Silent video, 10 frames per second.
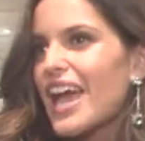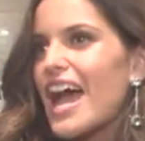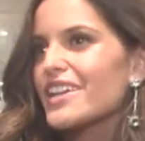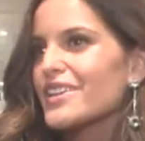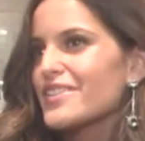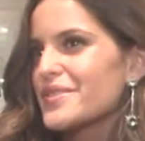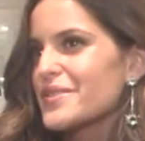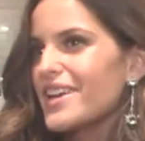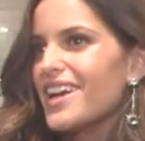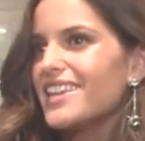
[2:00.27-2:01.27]
kind of
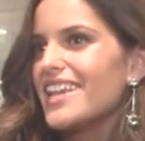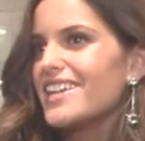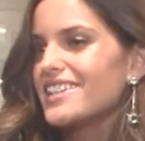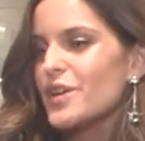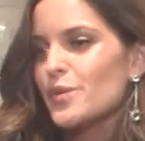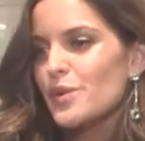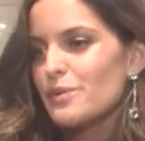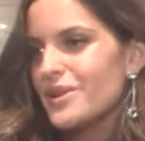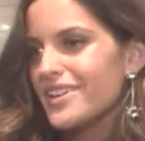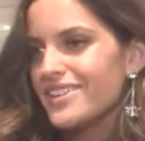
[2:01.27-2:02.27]
let the
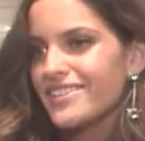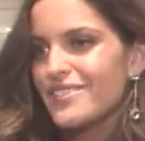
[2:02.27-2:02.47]
woman